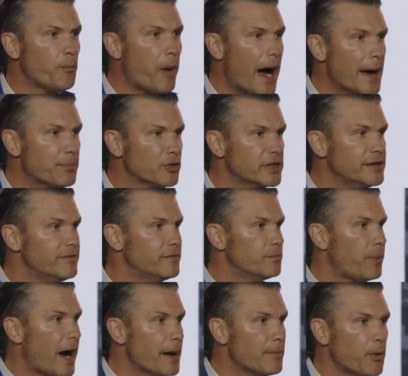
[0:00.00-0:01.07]
Bible
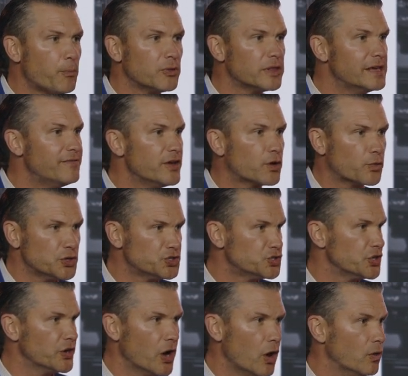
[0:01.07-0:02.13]
believing
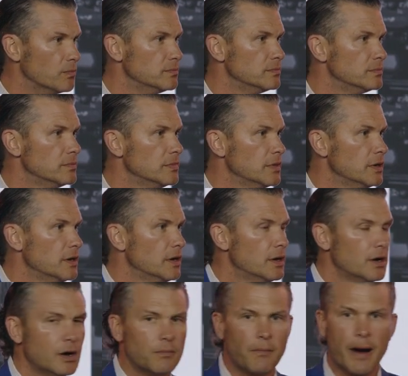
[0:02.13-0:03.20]
Christian home.
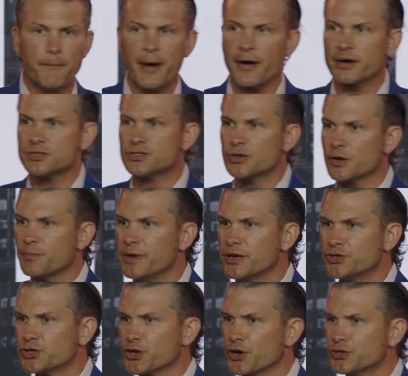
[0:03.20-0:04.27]
My parents took me to
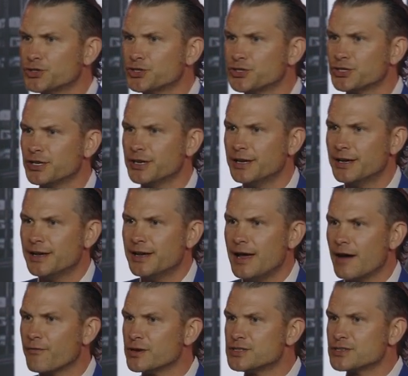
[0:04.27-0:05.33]
church
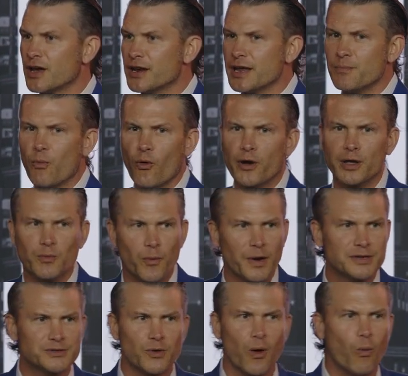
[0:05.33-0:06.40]
every Sunday morning. We
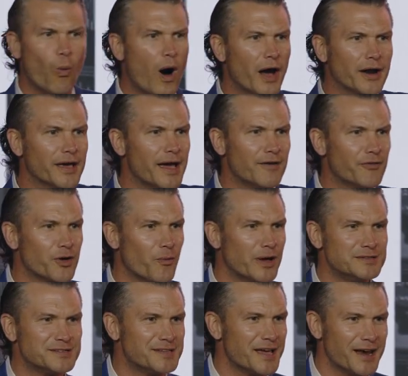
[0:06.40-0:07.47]
went to Awana every
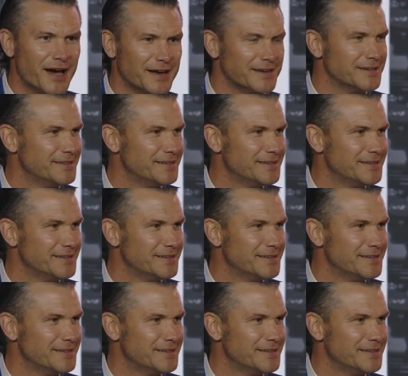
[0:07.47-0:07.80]
Wednesday night.